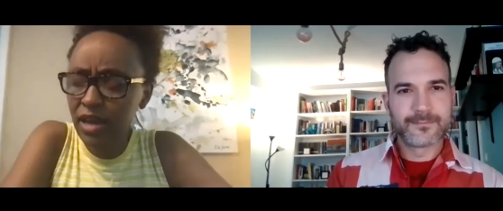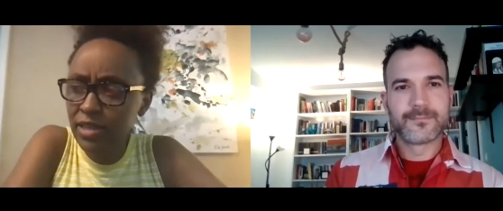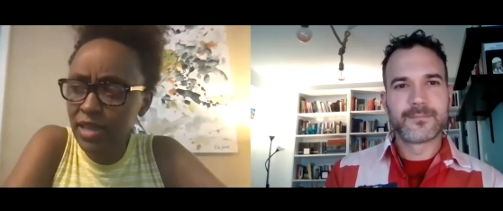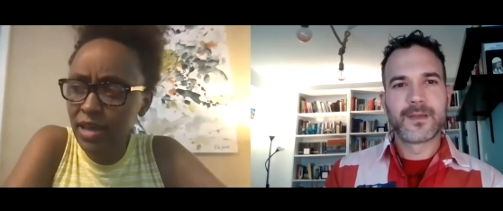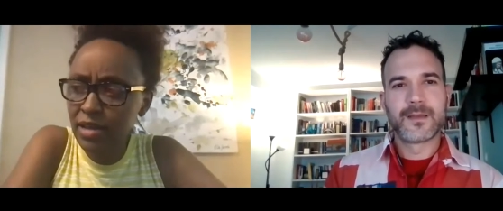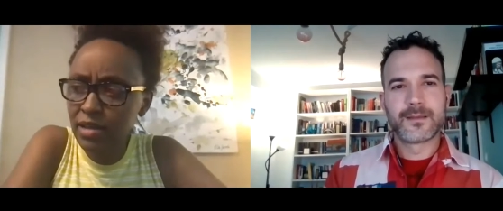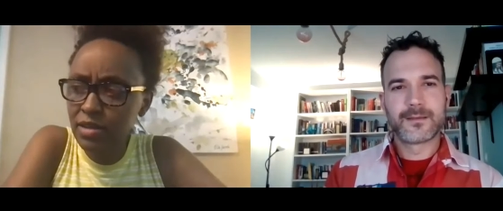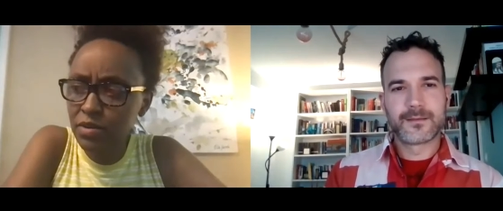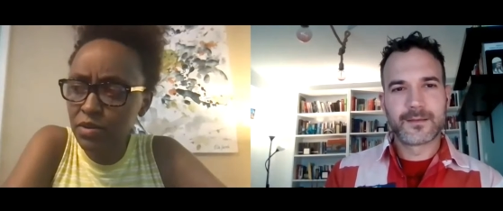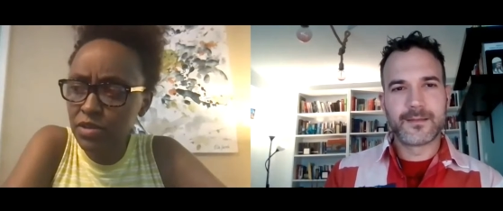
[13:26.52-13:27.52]
Speaker 1: find that
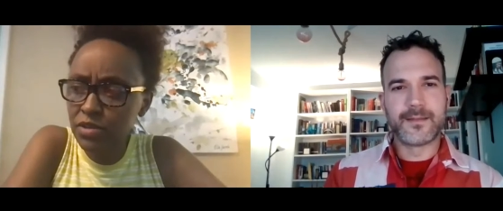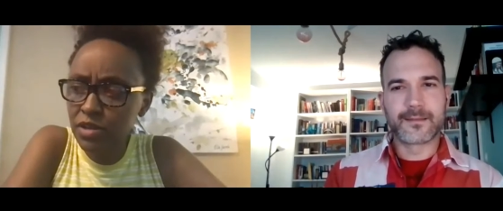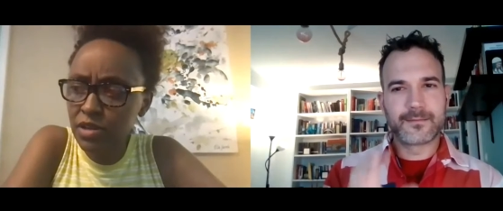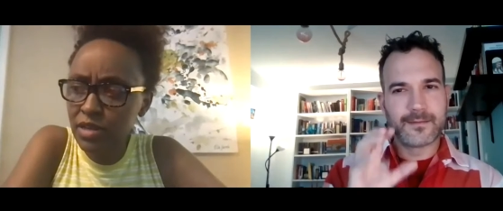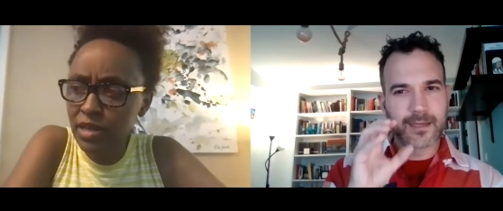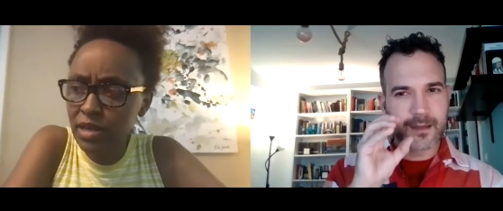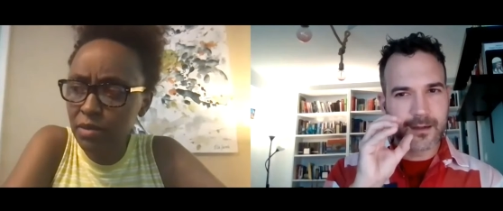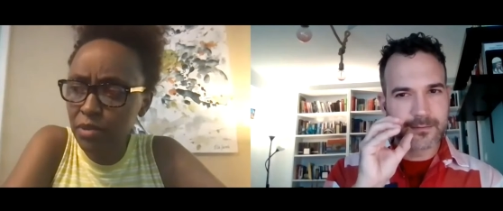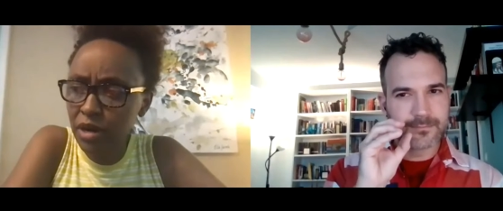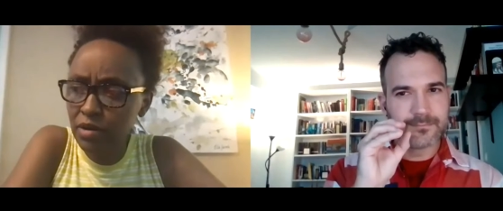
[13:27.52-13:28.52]
question like
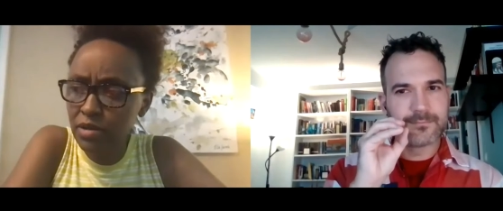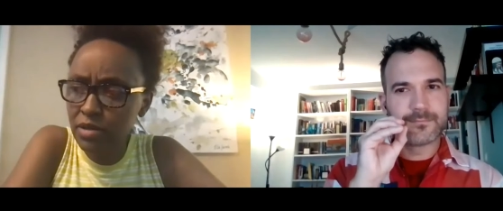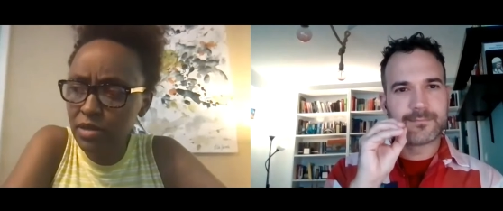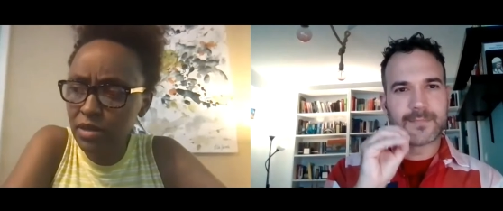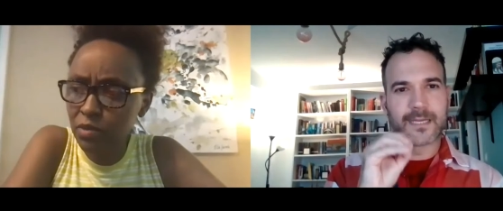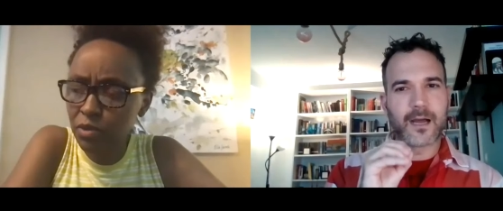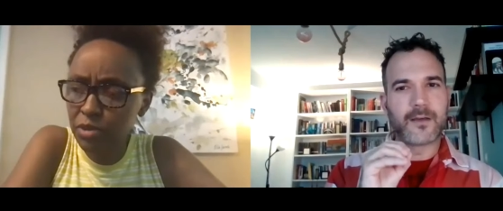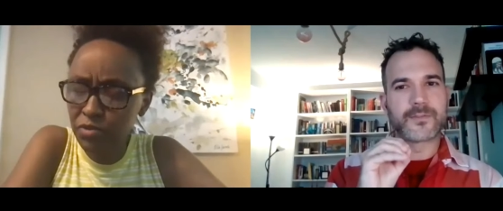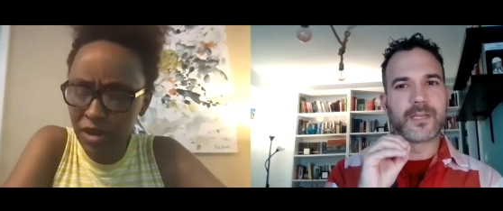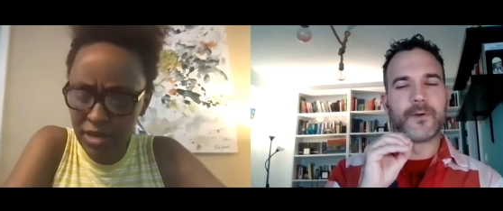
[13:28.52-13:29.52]
a mod.
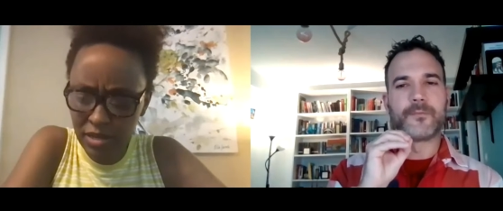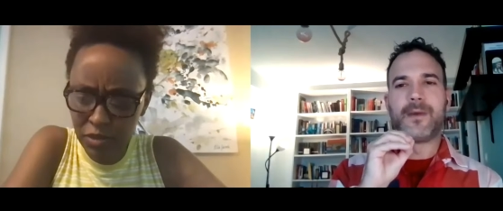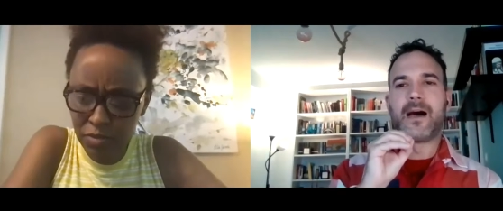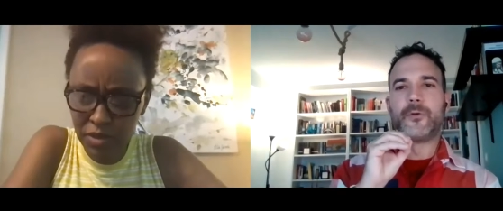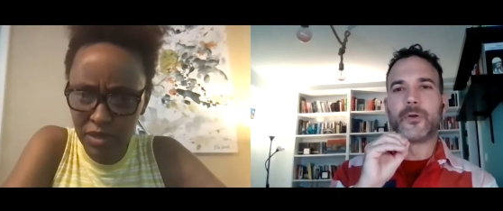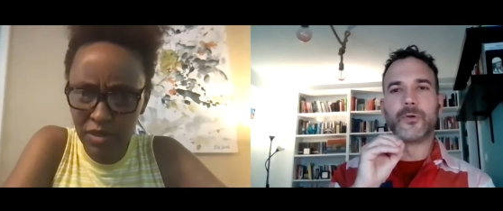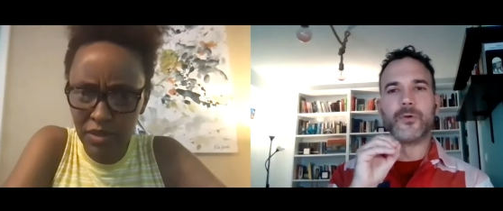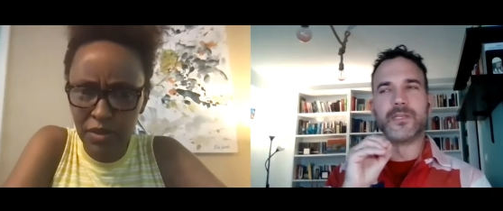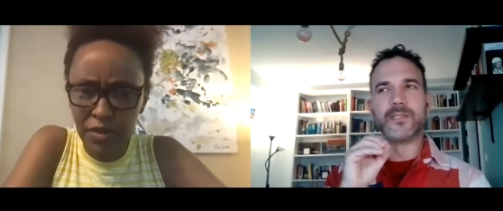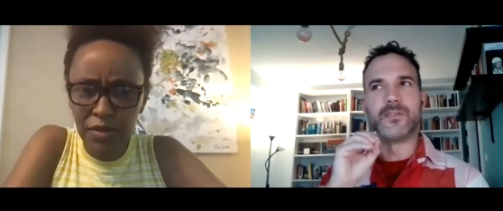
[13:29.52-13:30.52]
Speaker 2: The concept of
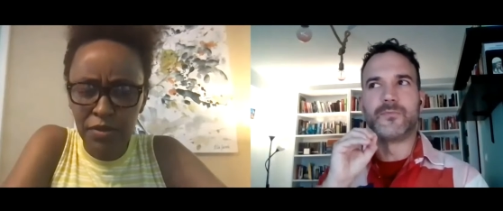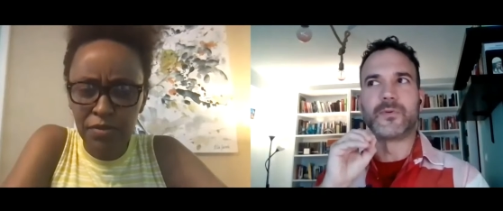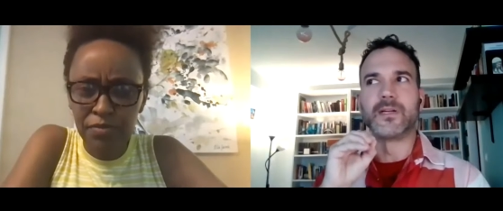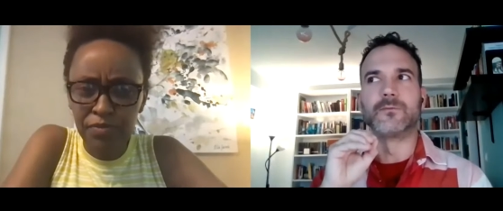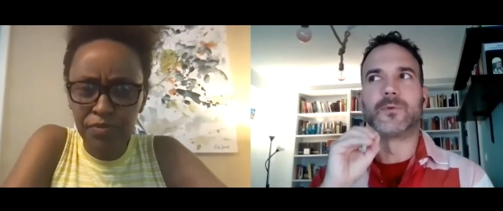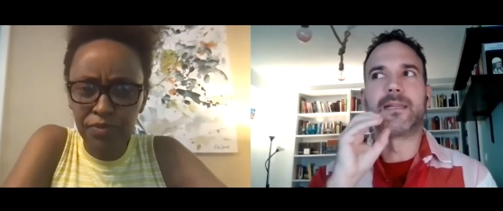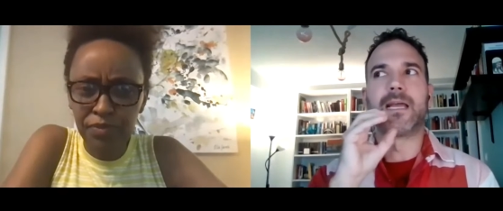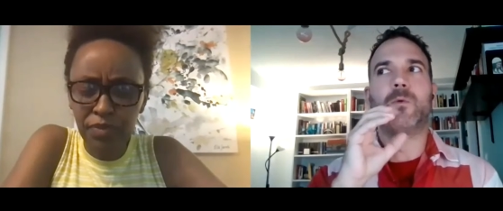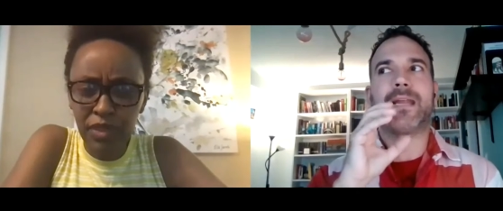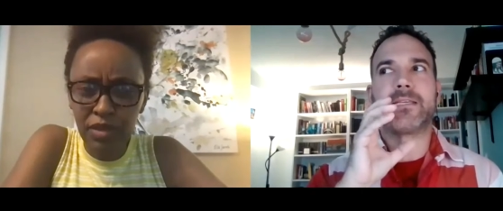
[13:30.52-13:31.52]
motherhood is different
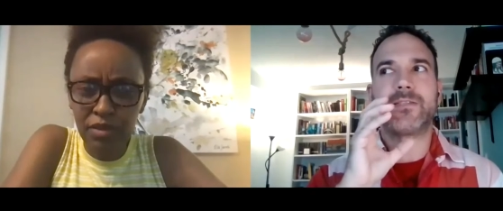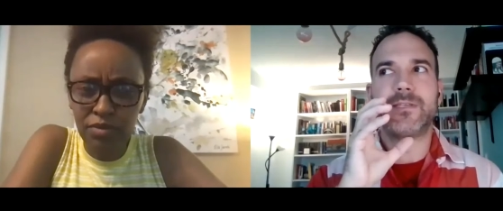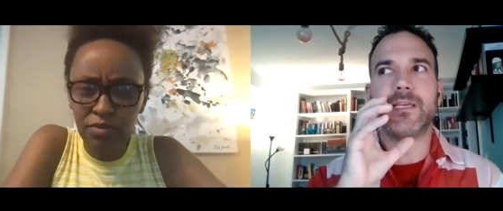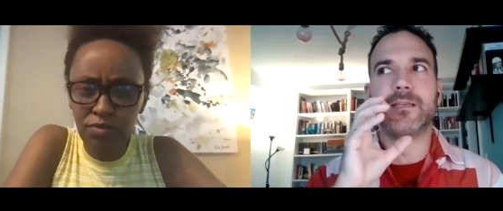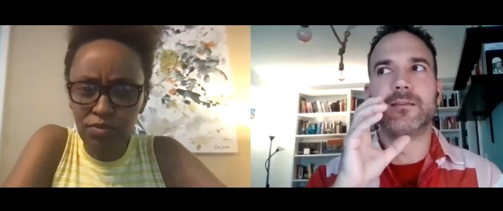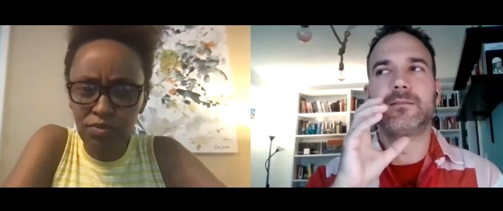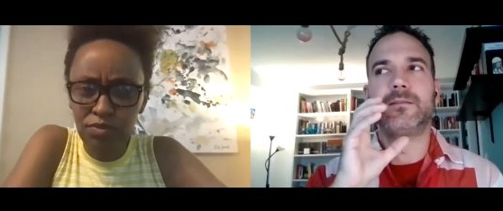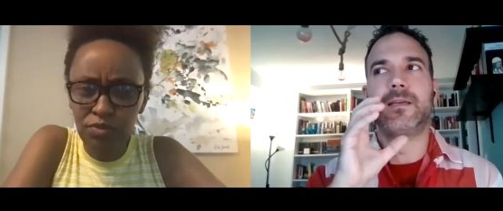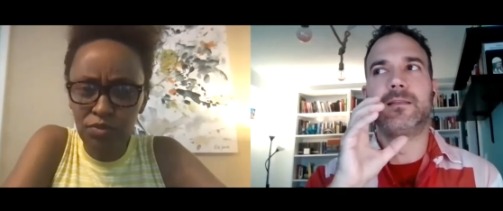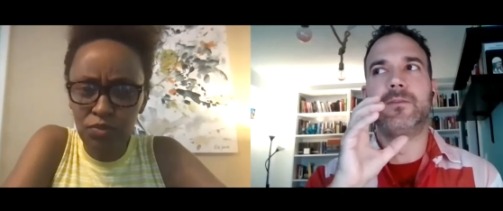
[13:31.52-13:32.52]
right now. What I see
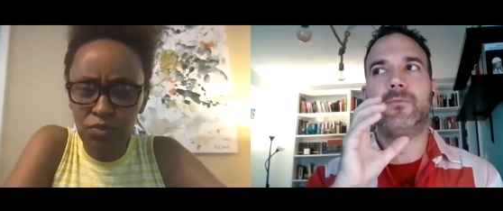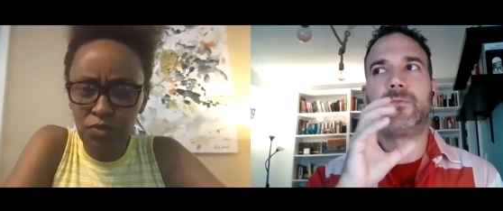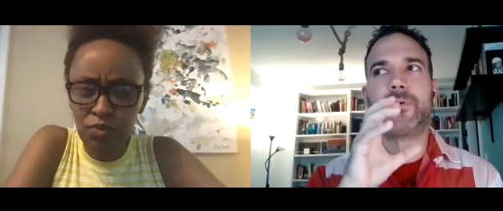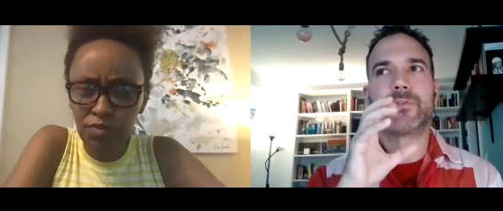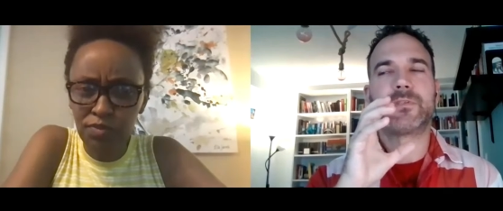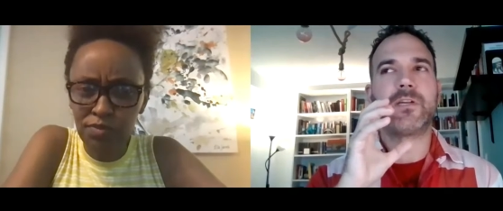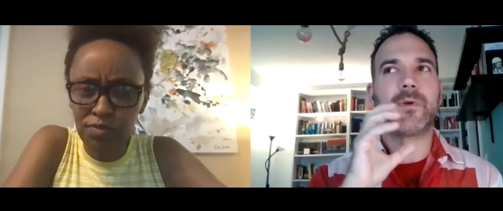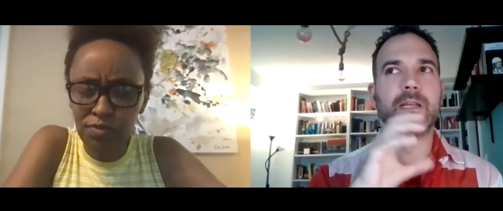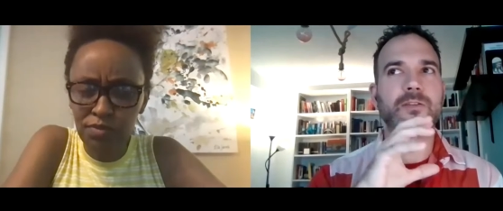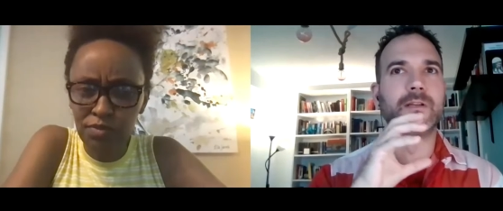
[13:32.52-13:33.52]
than the
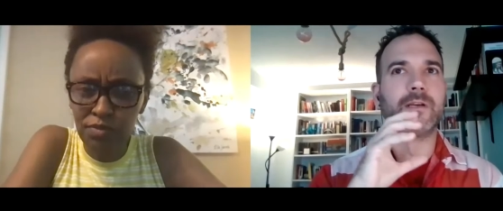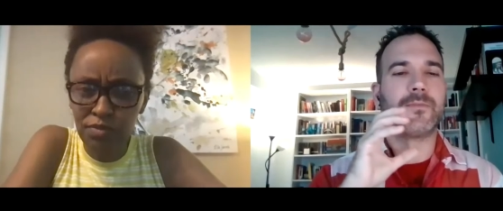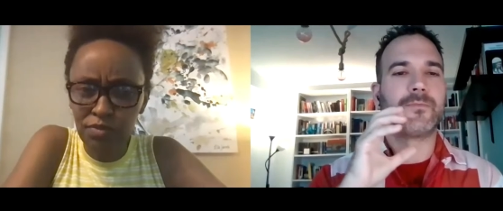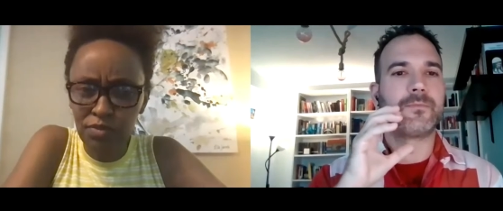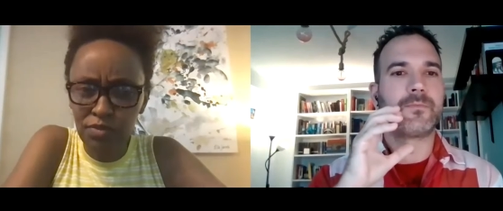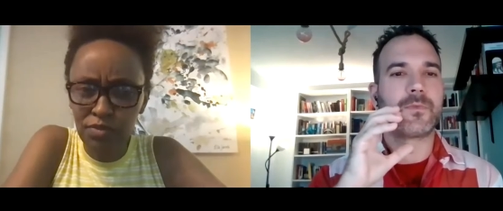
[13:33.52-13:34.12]
first generation of